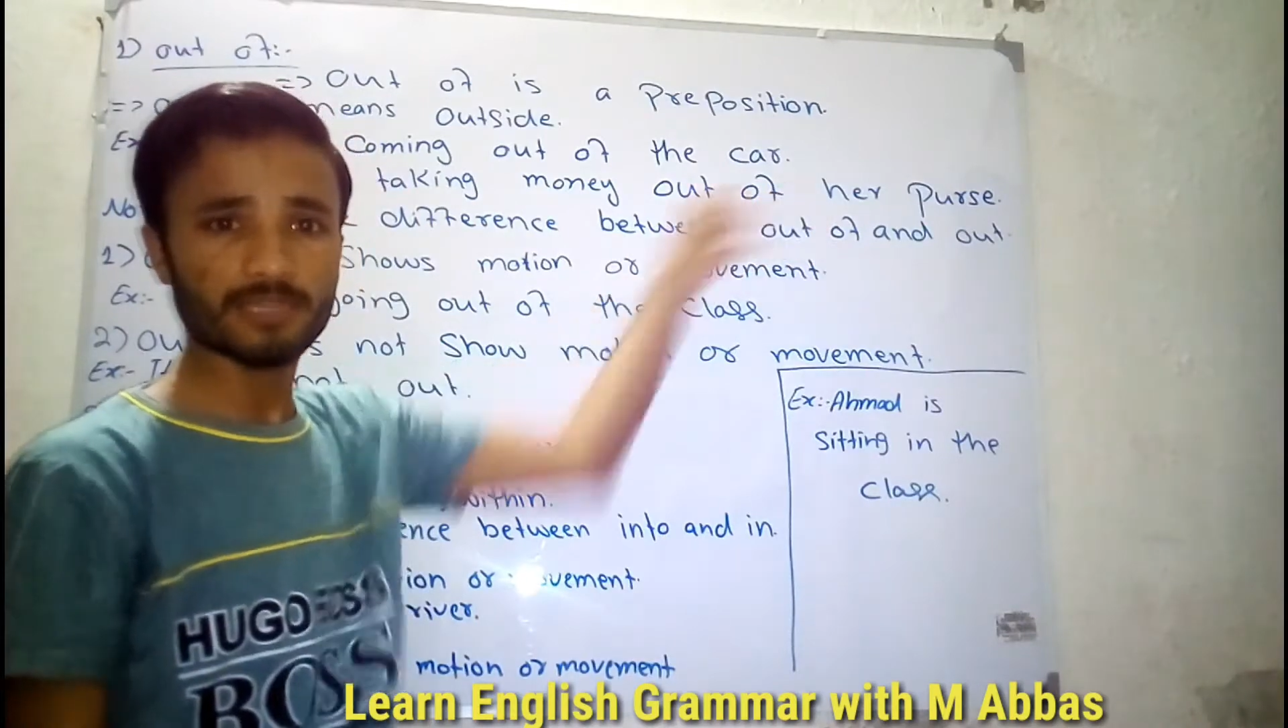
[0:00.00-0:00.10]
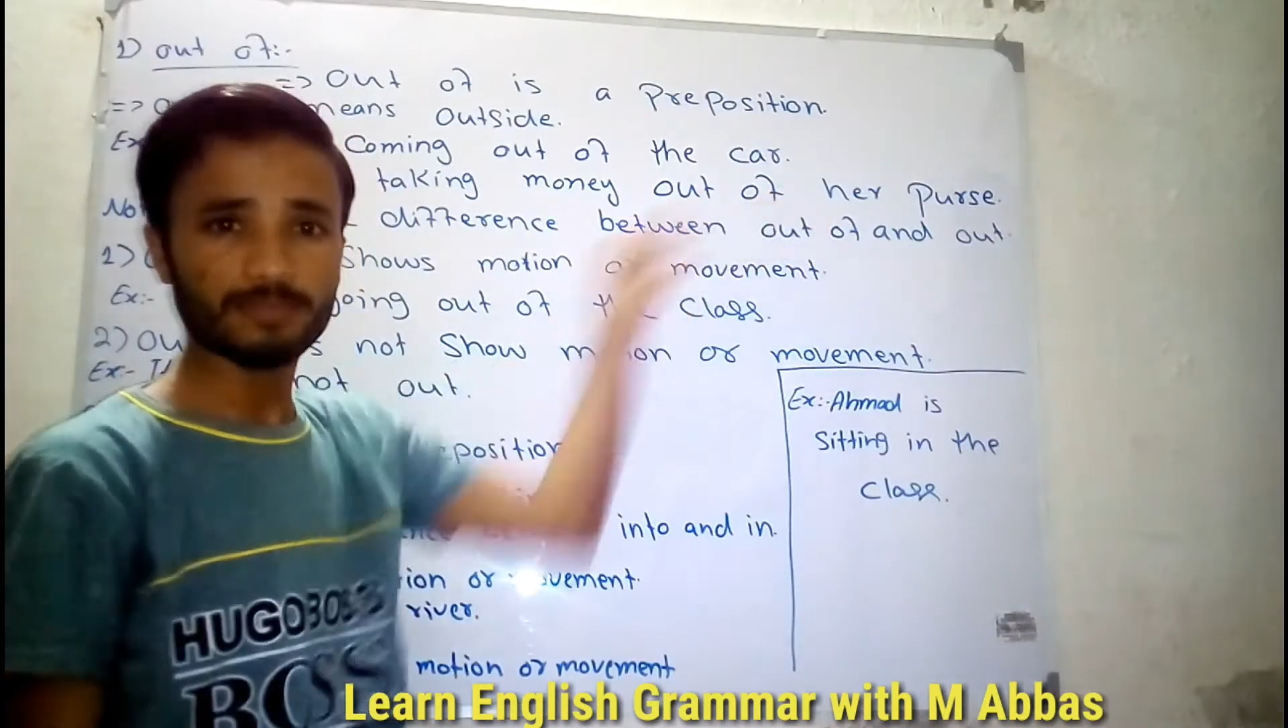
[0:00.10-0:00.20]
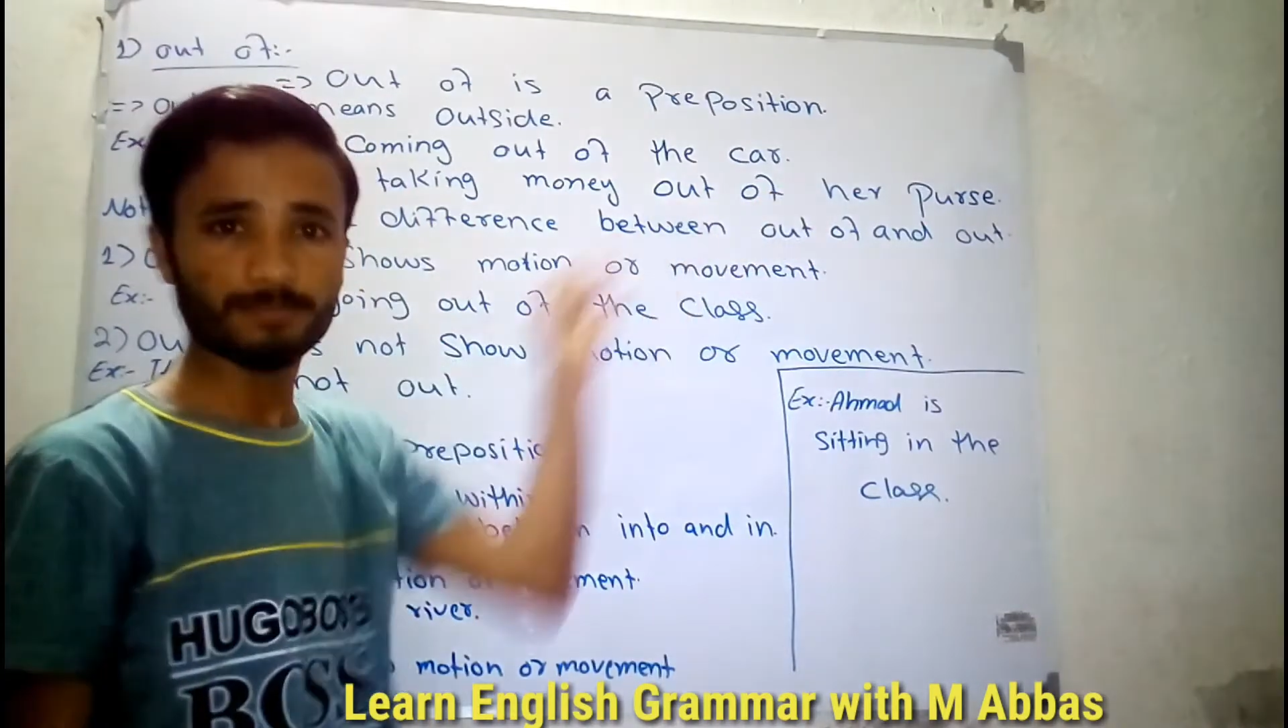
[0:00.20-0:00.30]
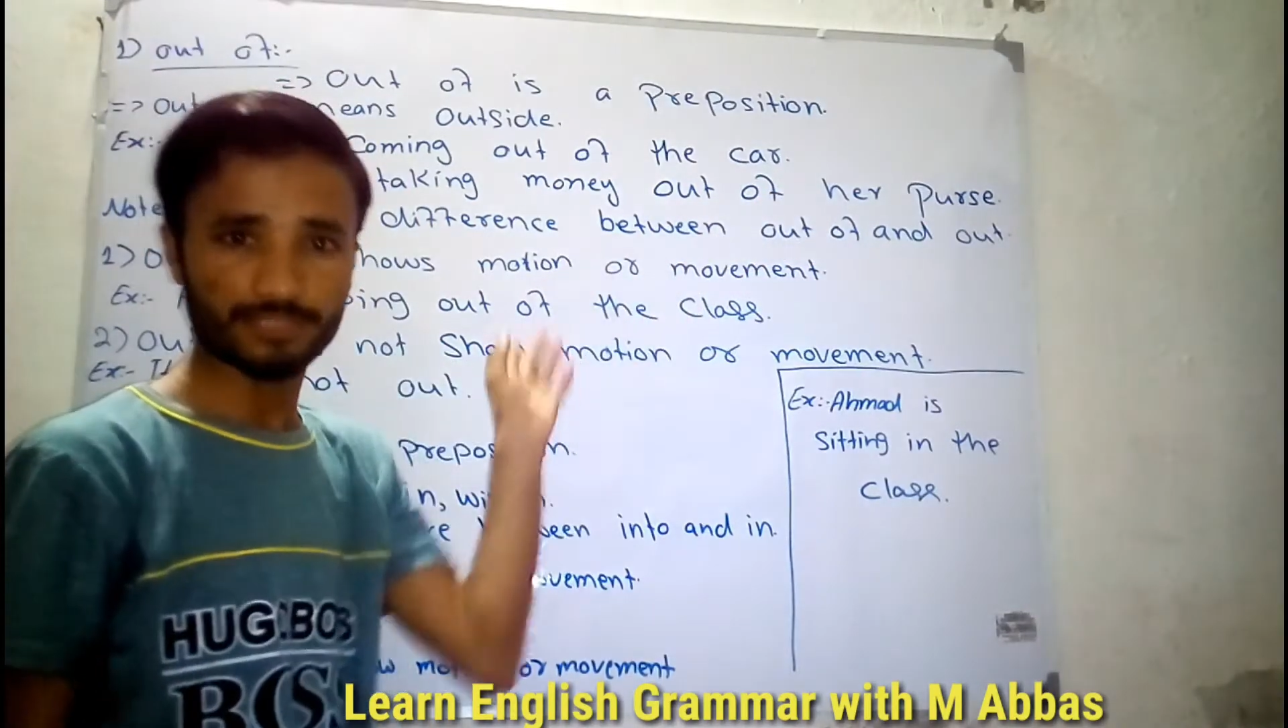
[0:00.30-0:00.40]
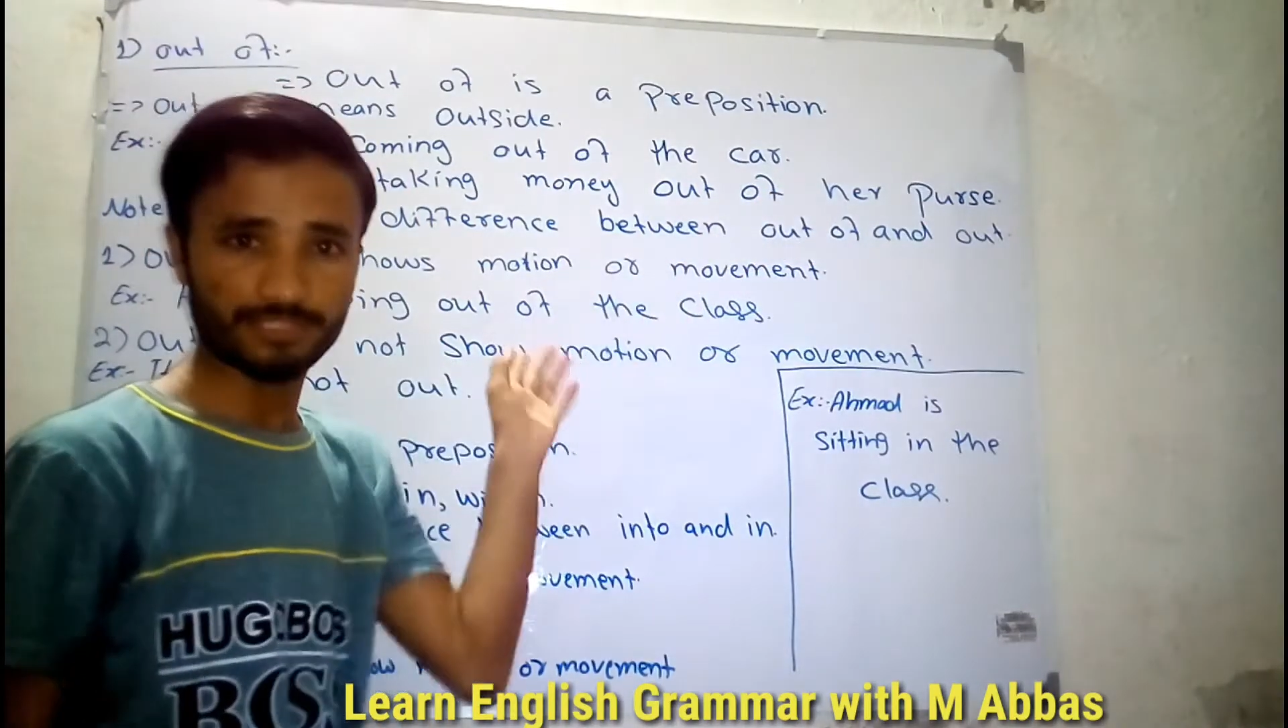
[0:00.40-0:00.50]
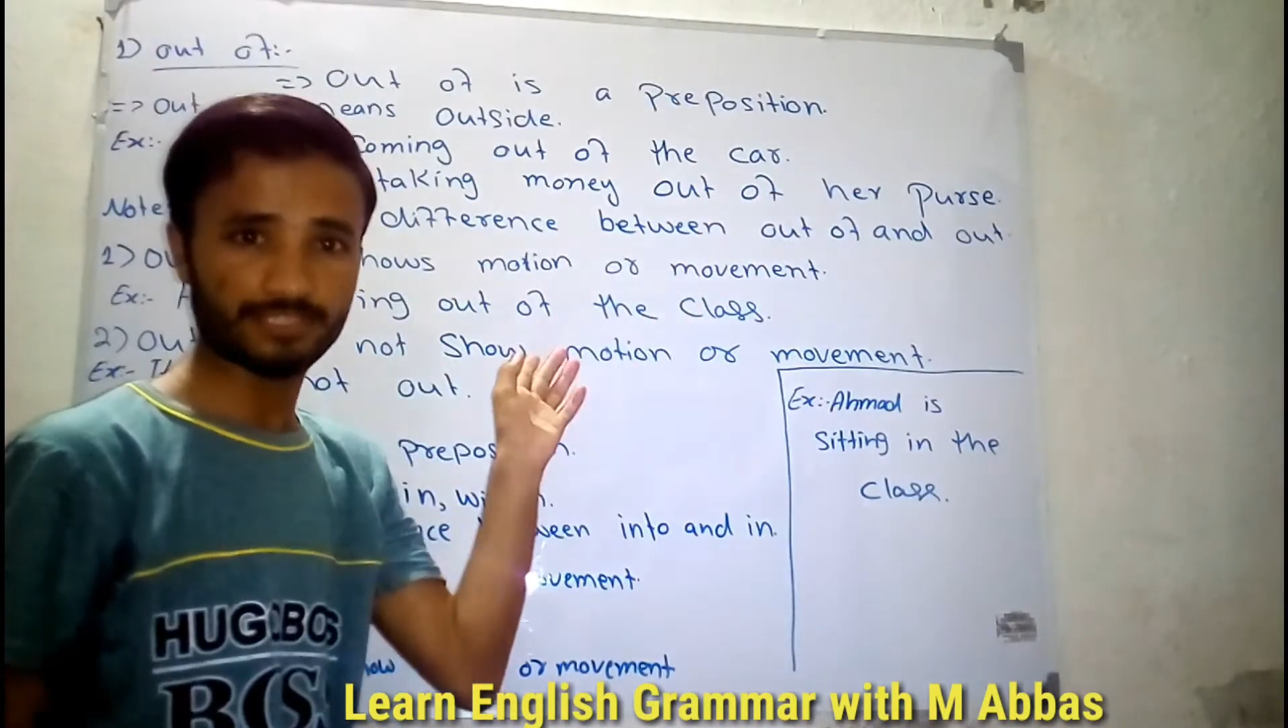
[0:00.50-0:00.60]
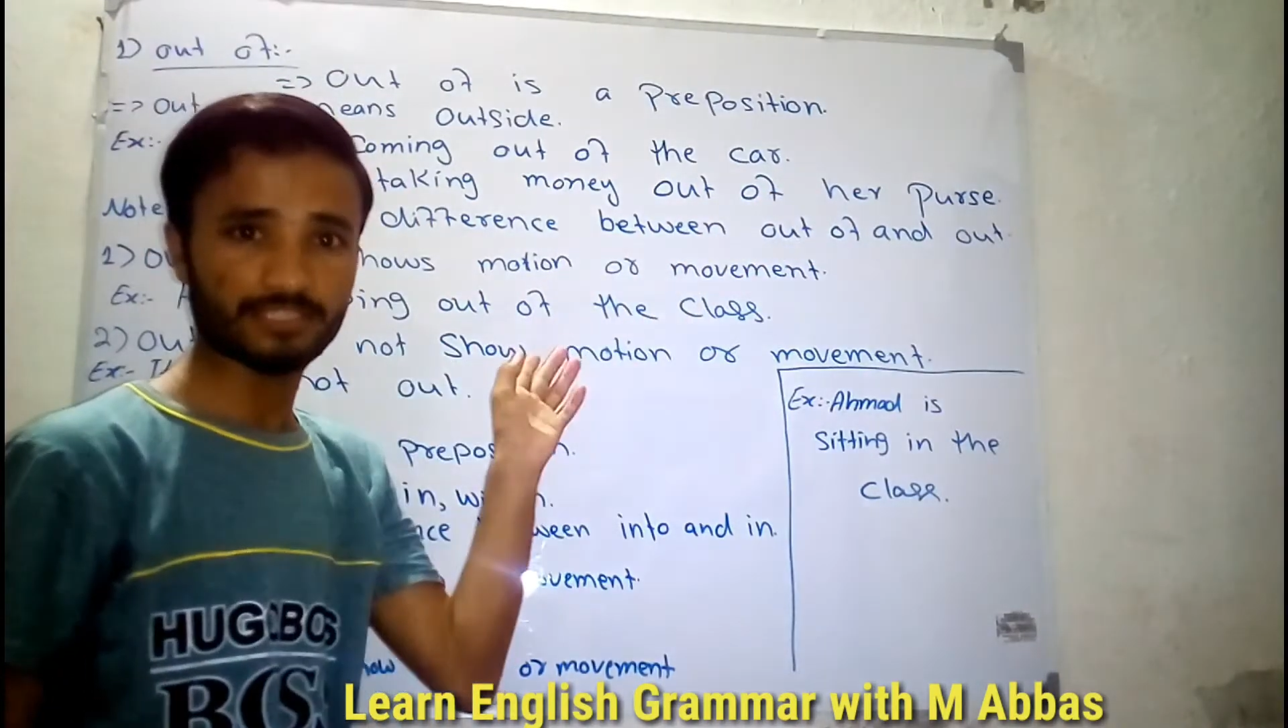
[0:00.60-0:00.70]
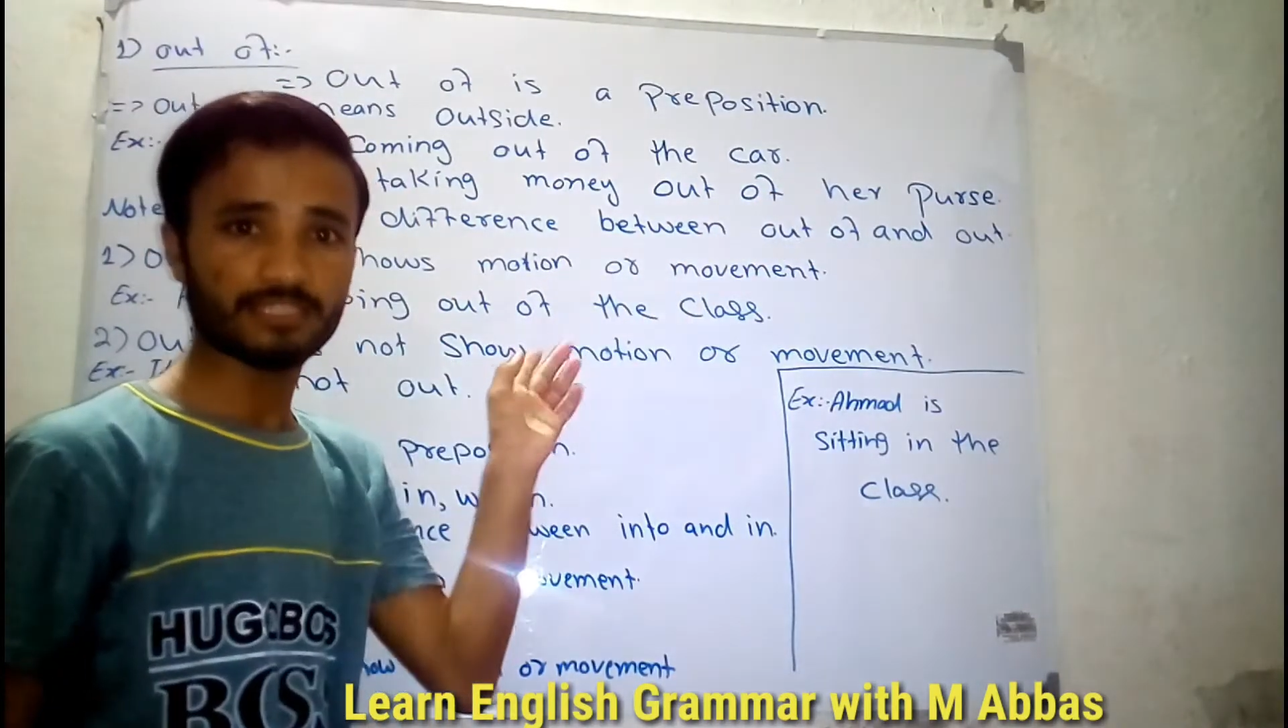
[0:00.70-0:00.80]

her purse.